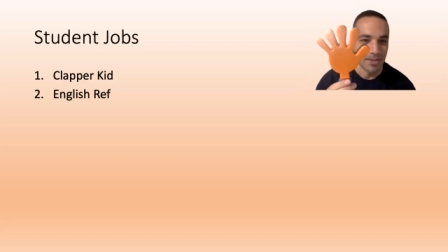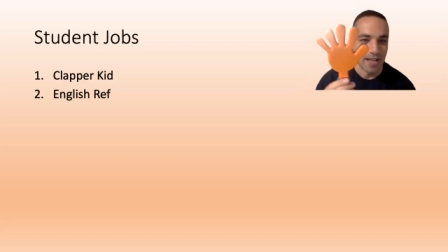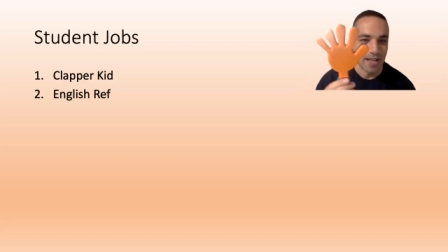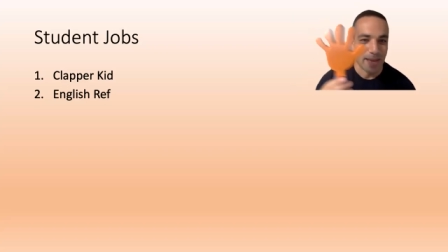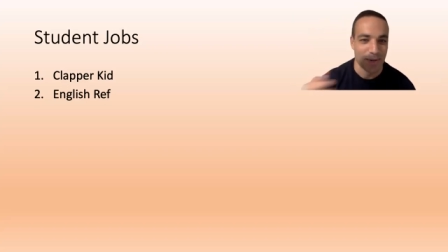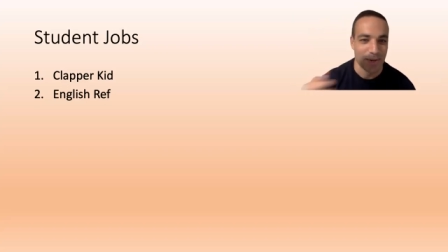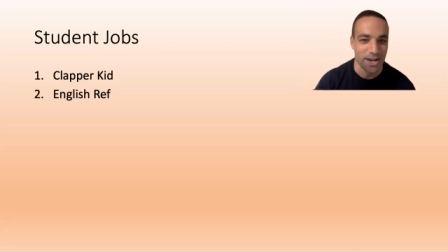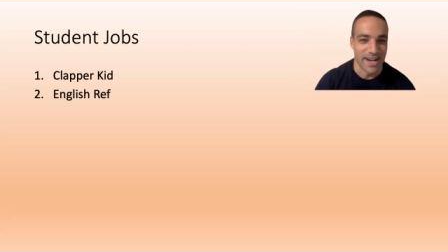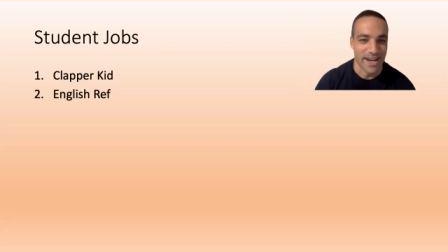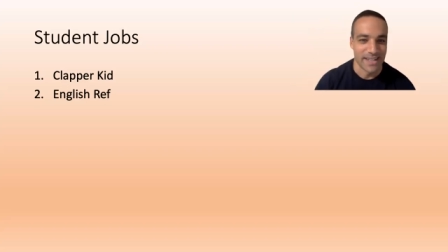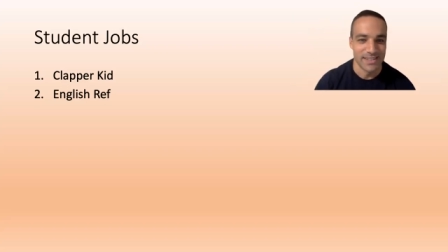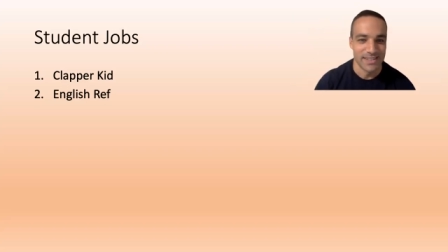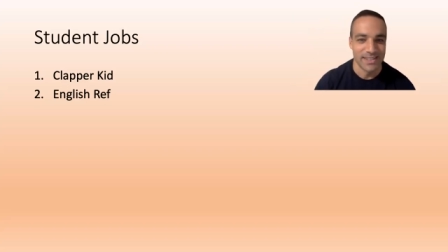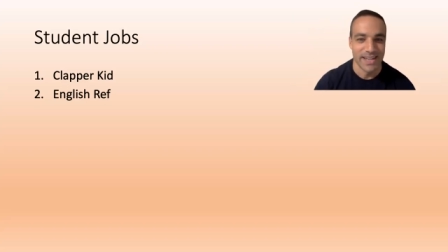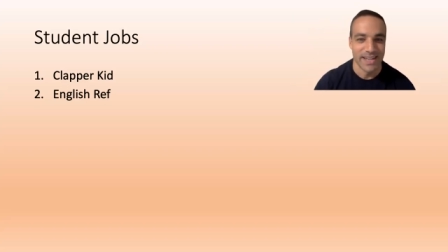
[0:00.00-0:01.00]
Clapper
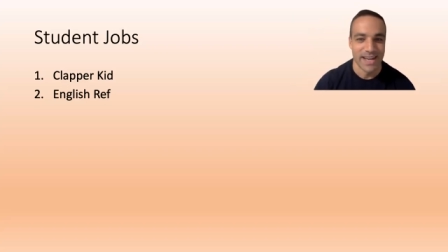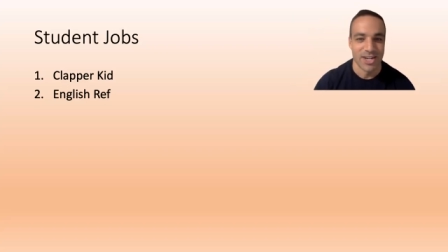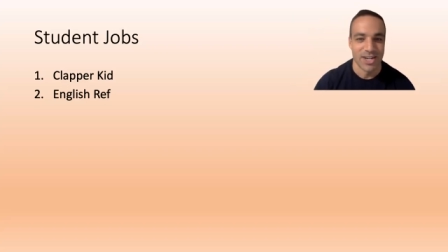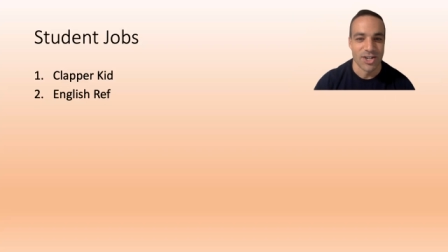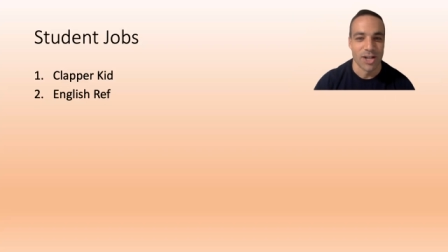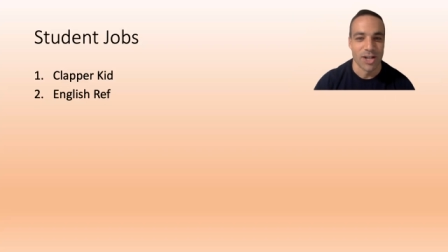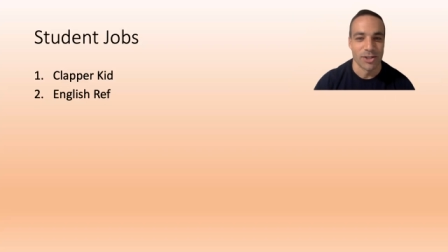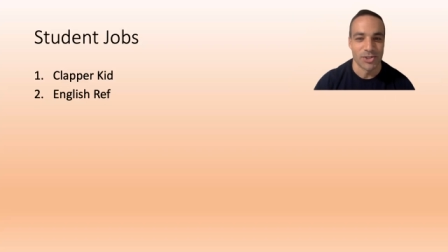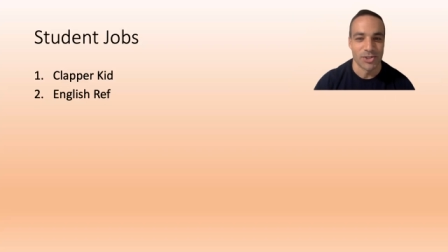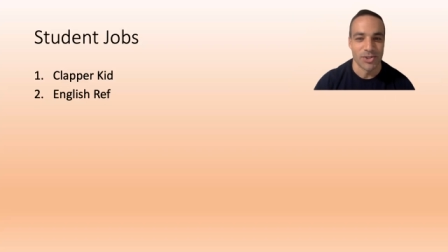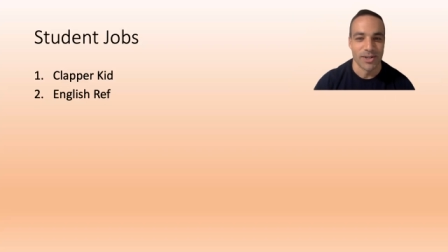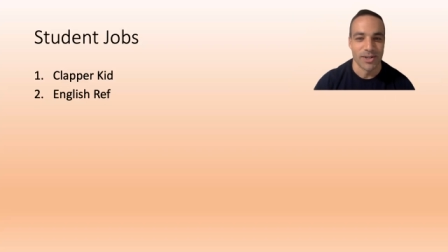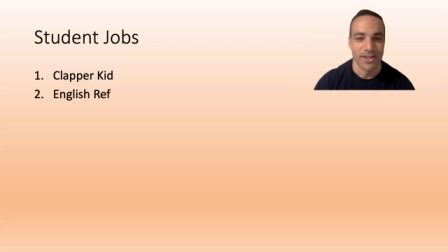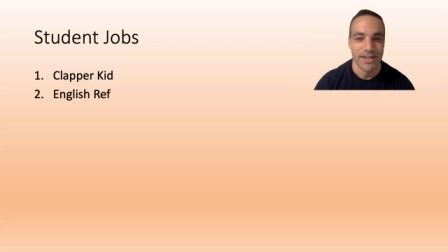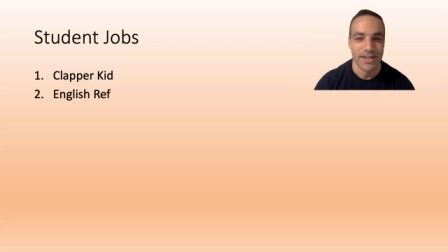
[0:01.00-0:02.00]
hands at a dollar
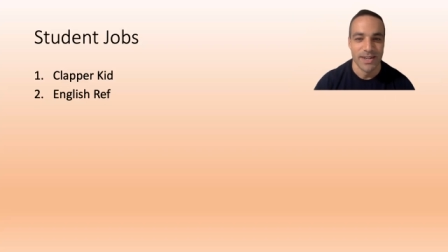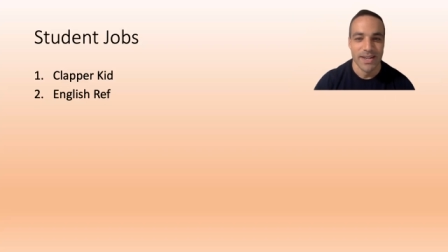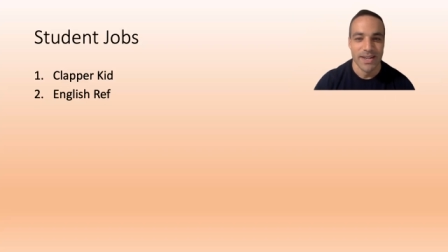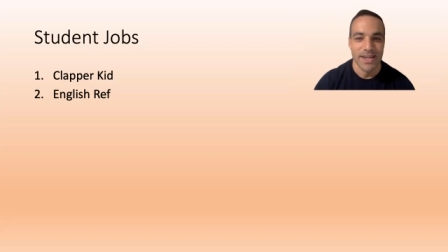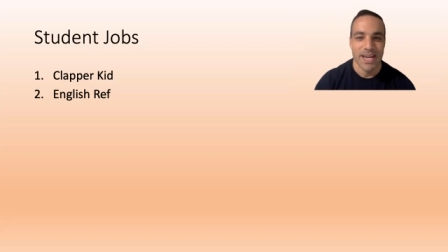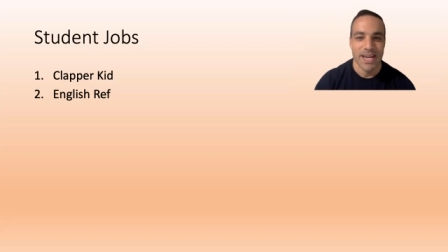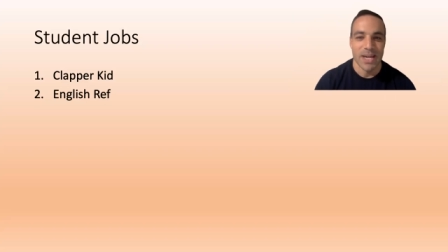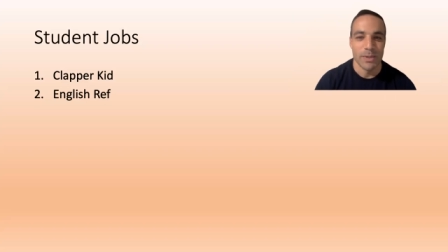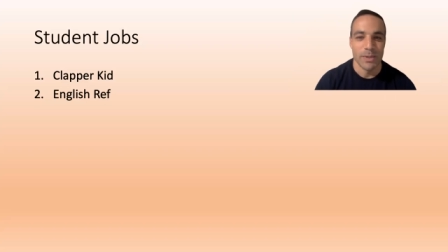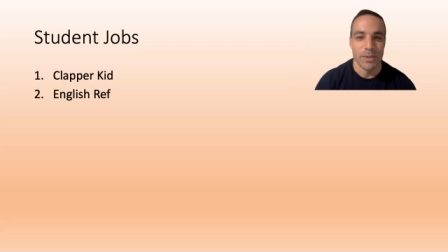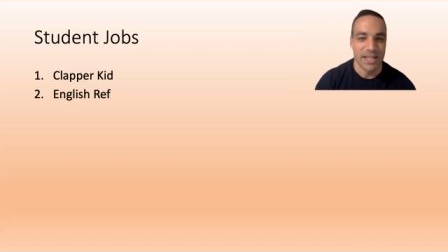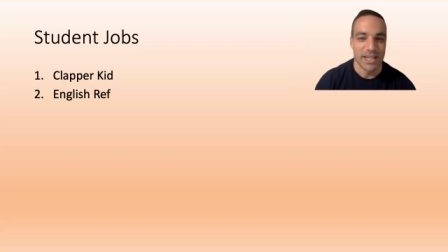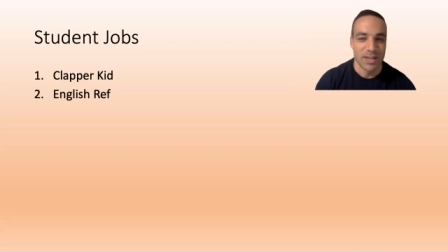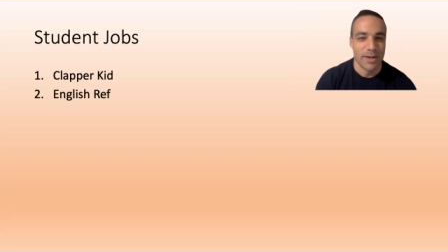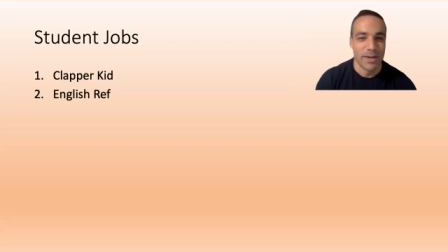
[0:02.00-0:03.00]
store, and we
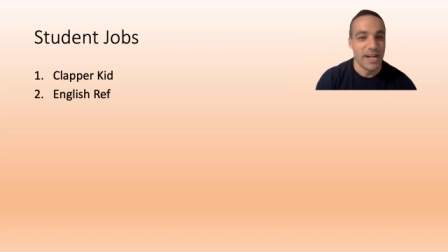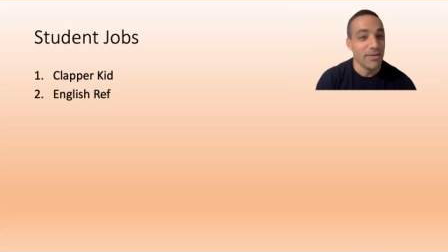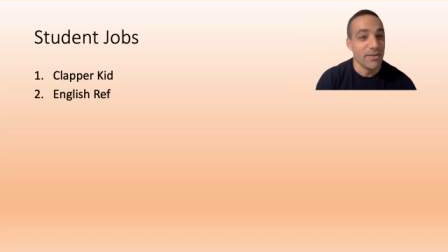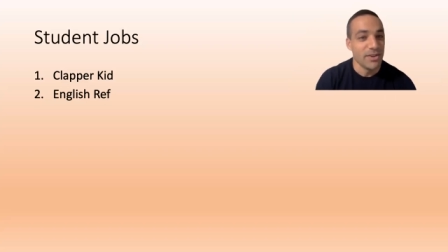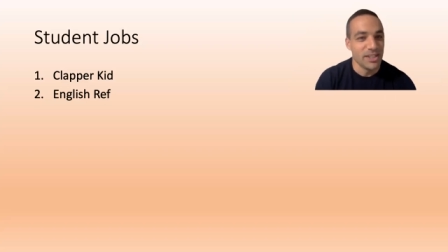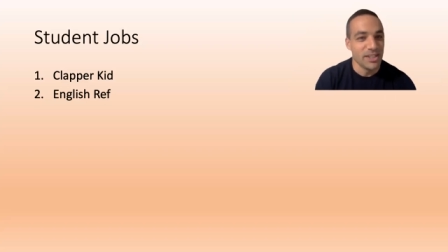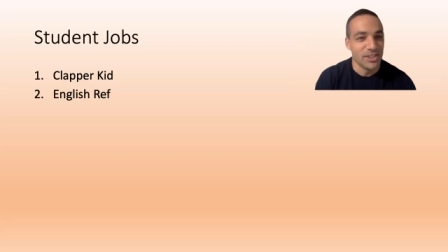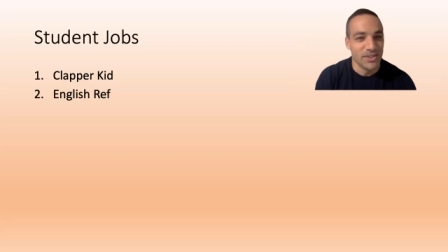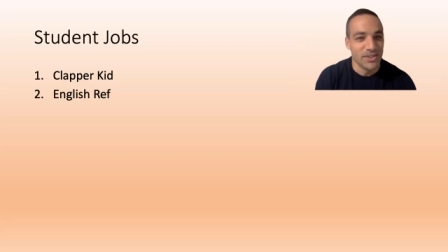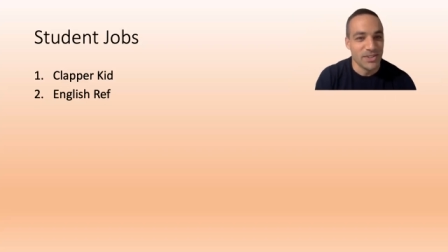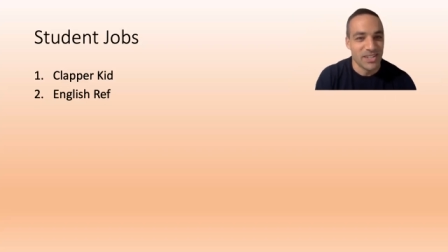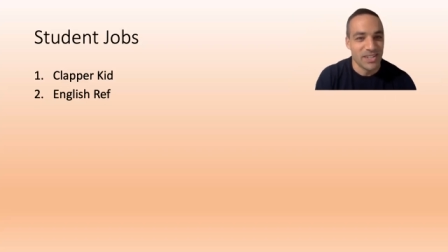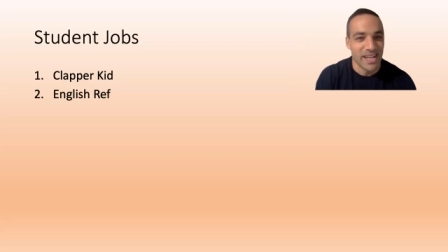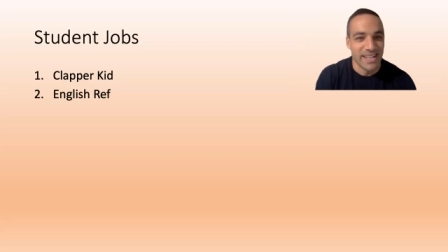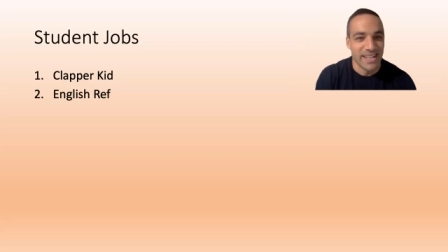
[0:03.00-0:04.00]
celebrate everything
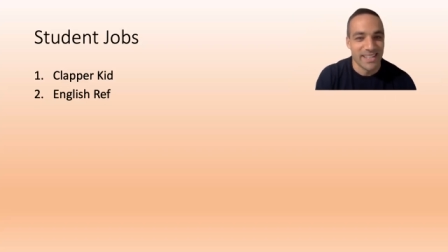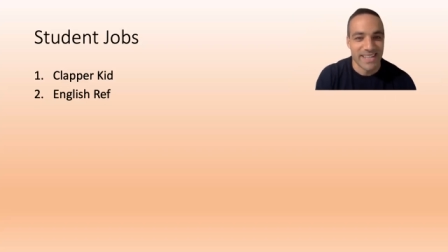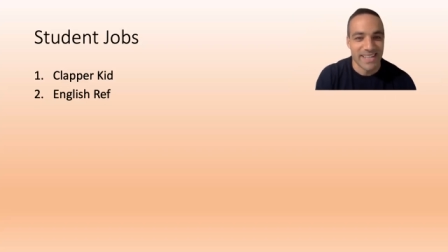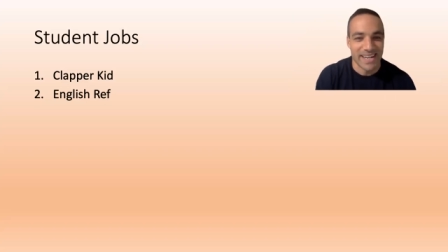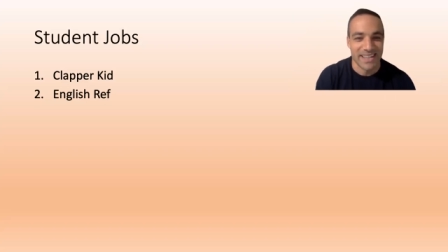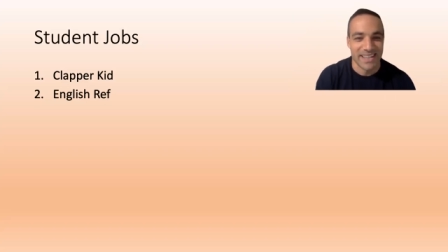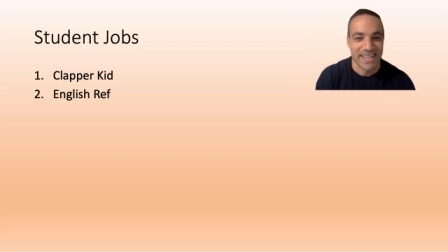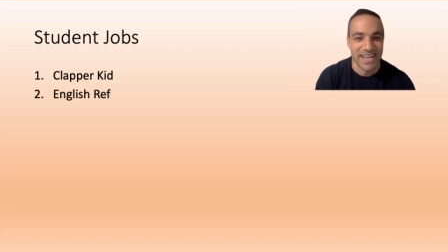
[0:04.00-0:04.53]
students say in the second